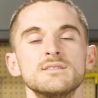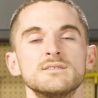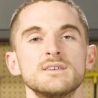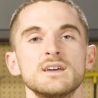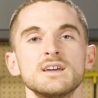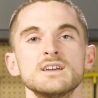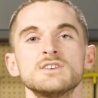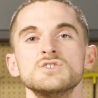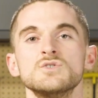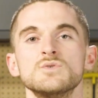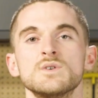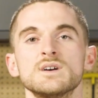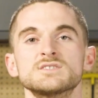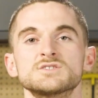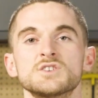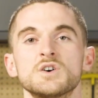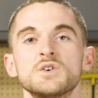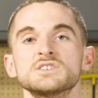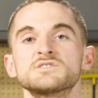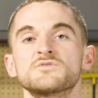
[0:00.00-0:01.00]
Thank you,
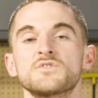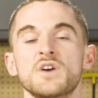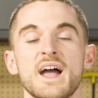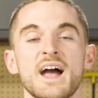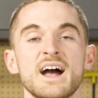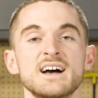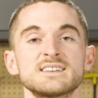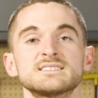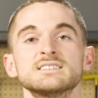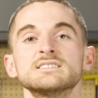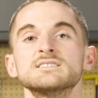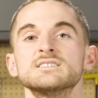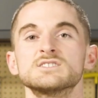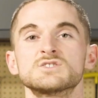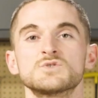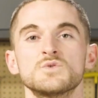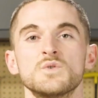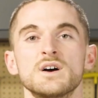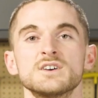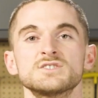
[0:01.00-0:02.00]
as always, for asking
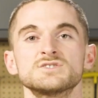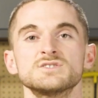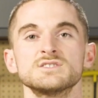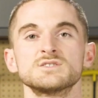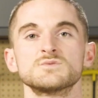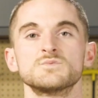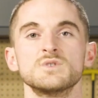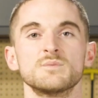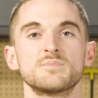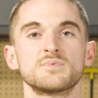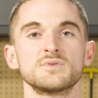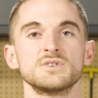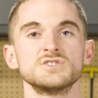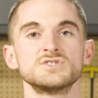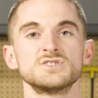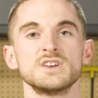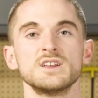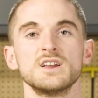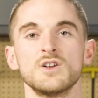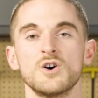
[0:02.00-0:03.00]
these questions. We
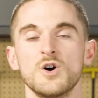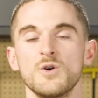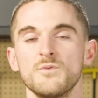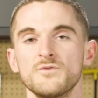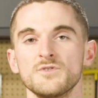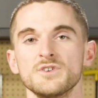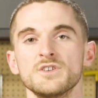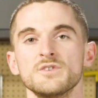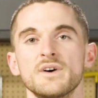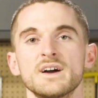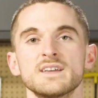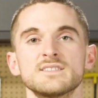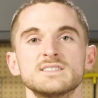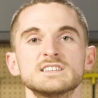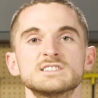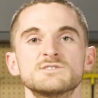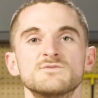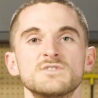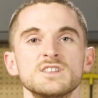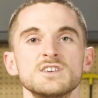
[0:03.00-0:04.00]
appreciate it. Hopefully you like
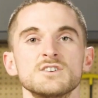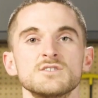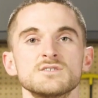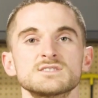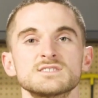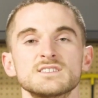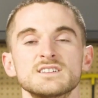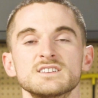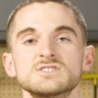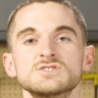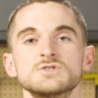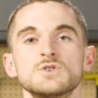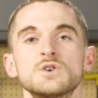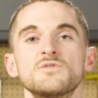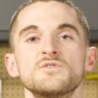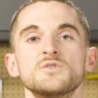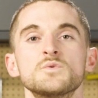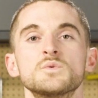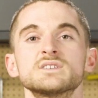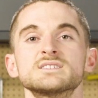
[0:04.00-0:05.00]
these videos. Let us know
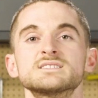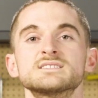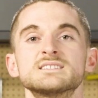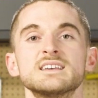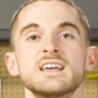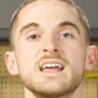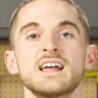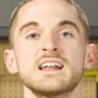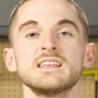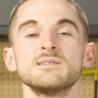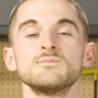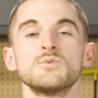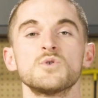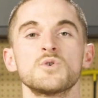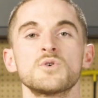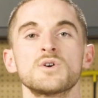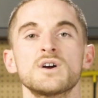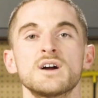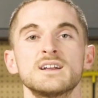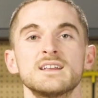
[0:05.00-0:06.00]
if you want to see any
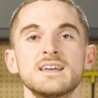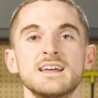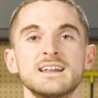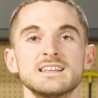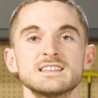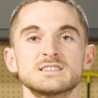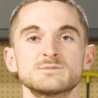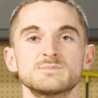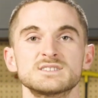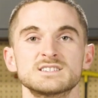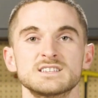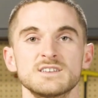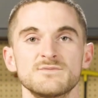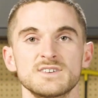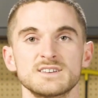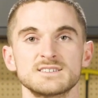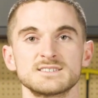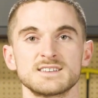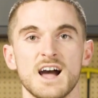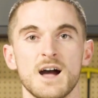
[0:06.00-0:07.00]
more on any
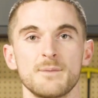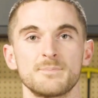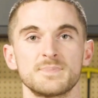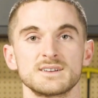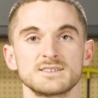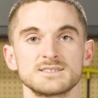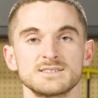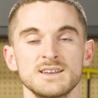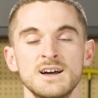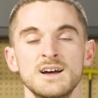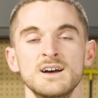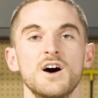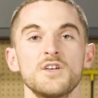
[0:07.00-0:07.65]
specific topics.